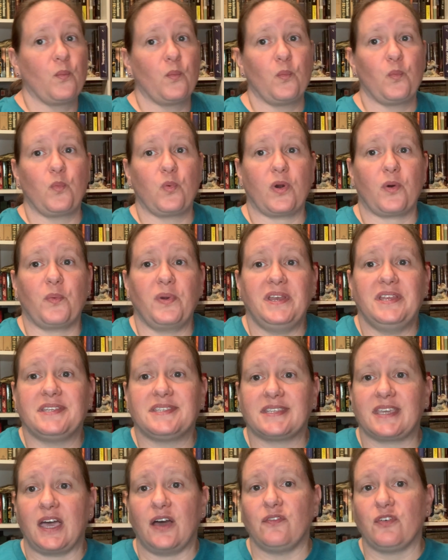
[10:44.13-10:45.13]
where we
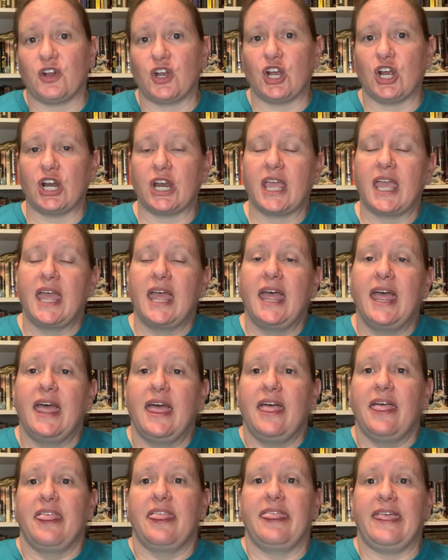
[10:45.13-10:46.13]
discovered
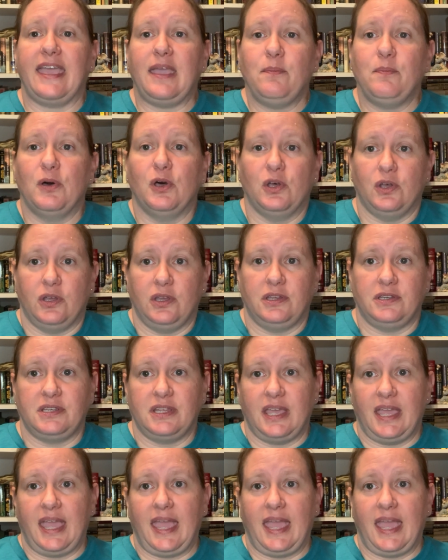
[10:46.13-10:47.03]
they put